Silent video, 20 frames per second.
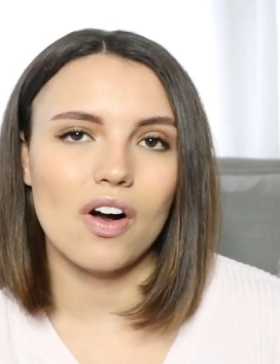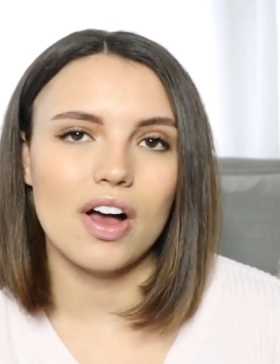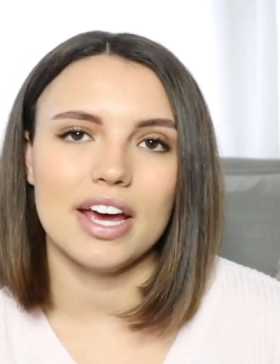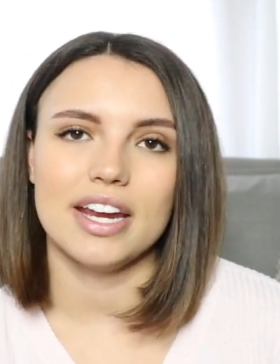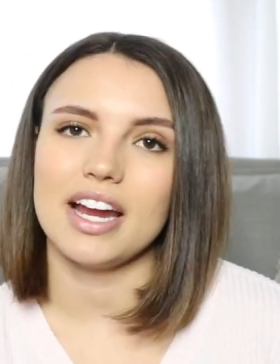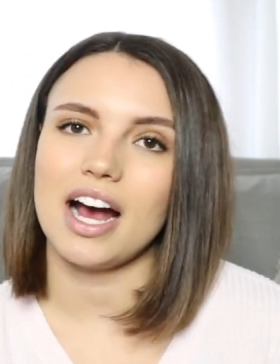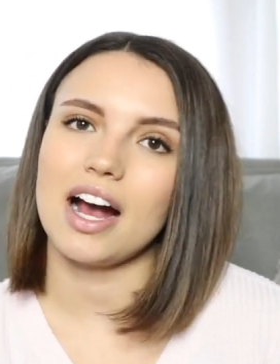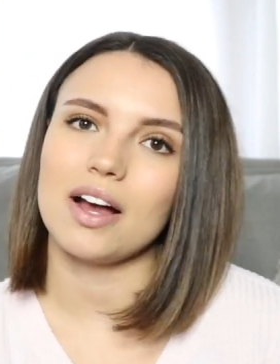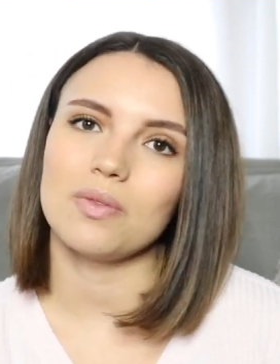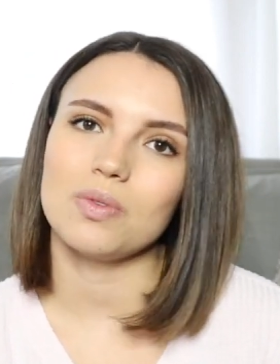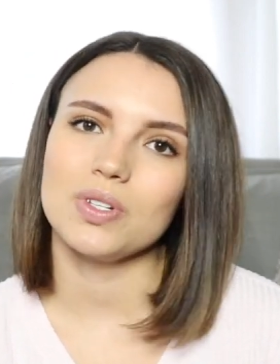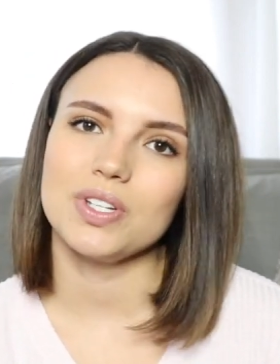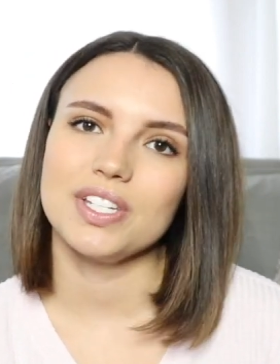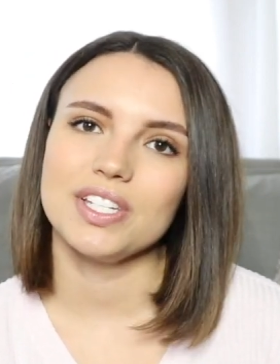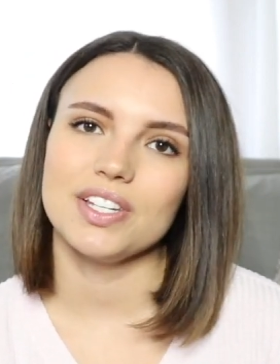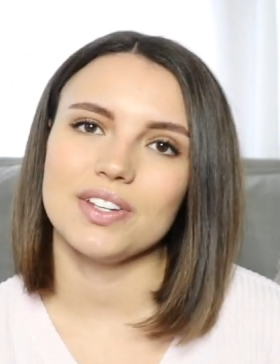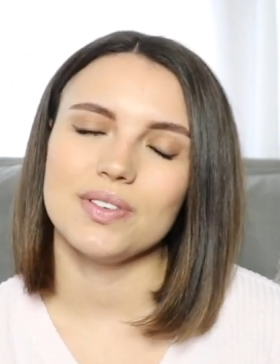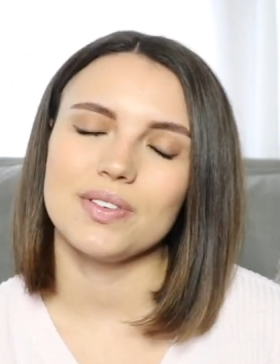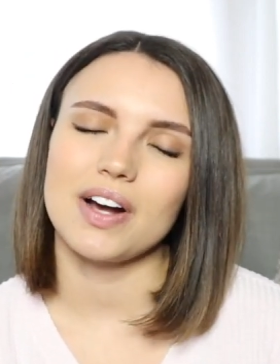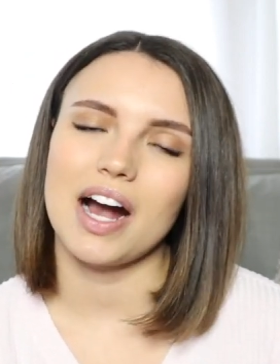and I will
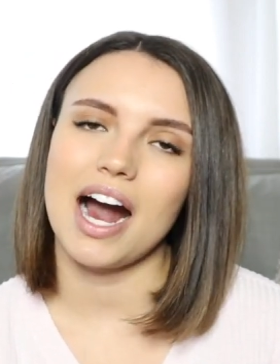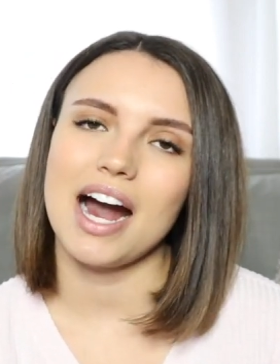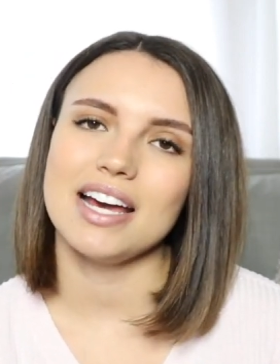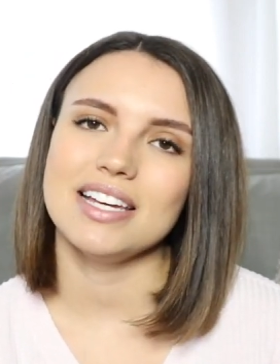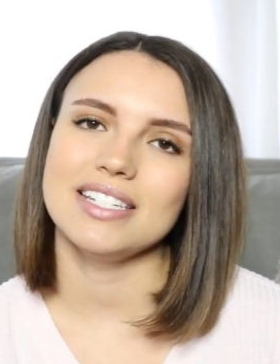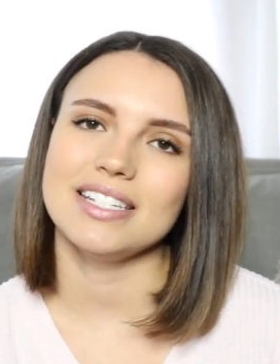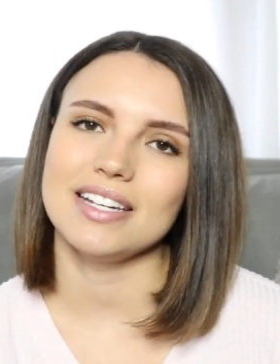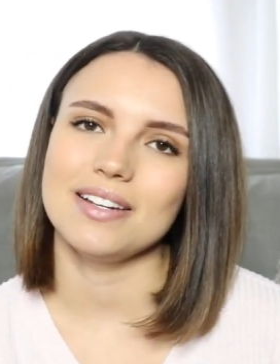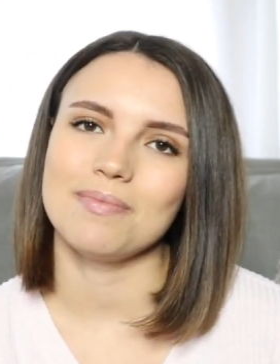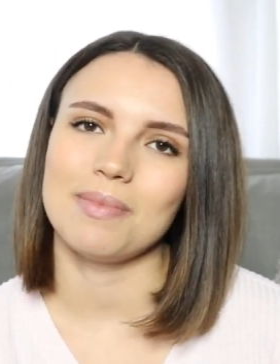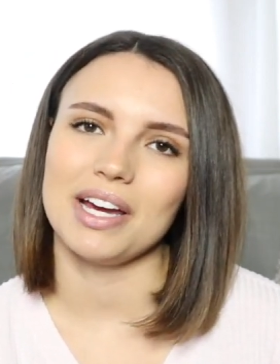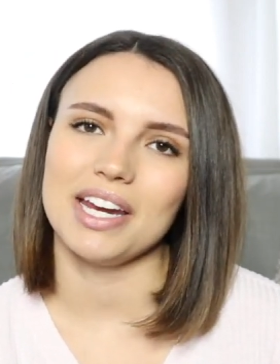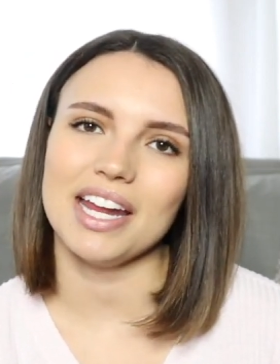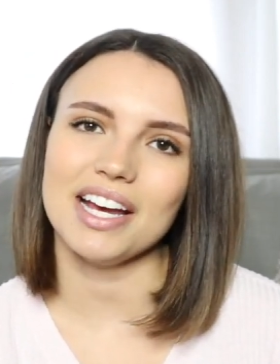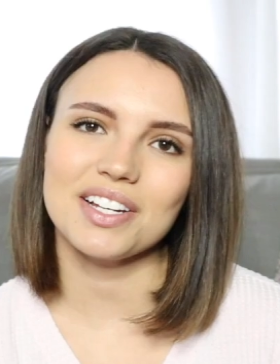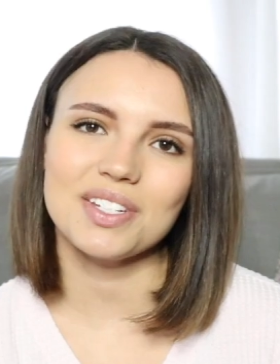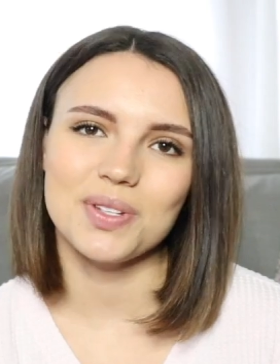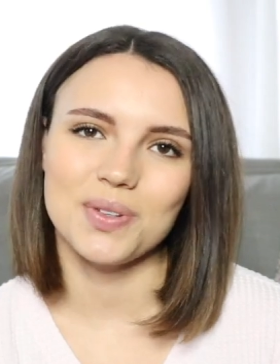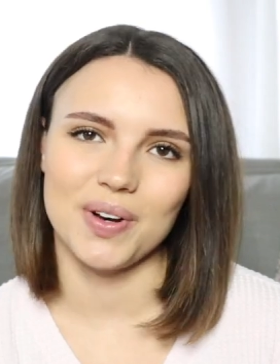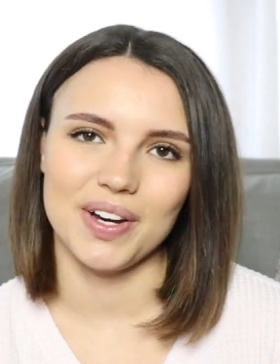see you guys in my
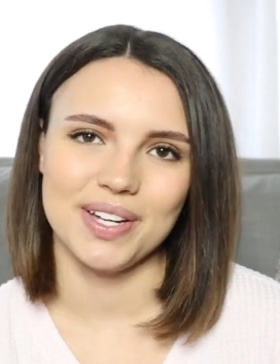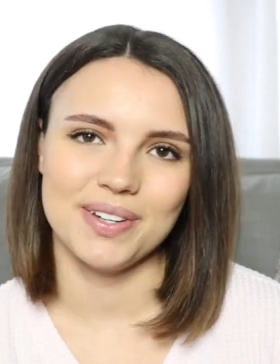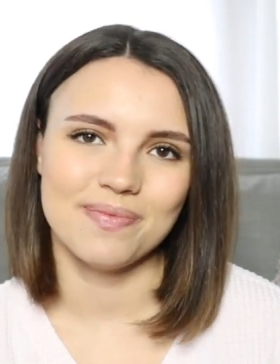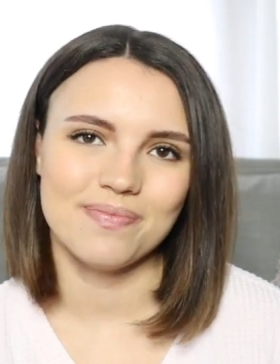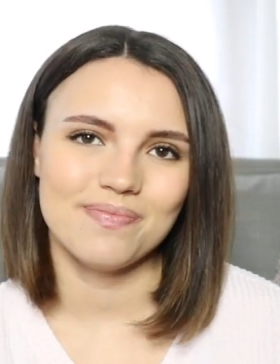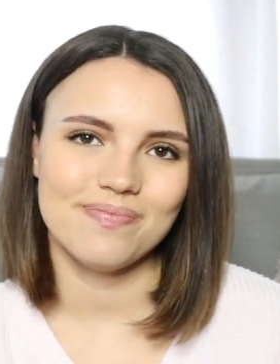next one.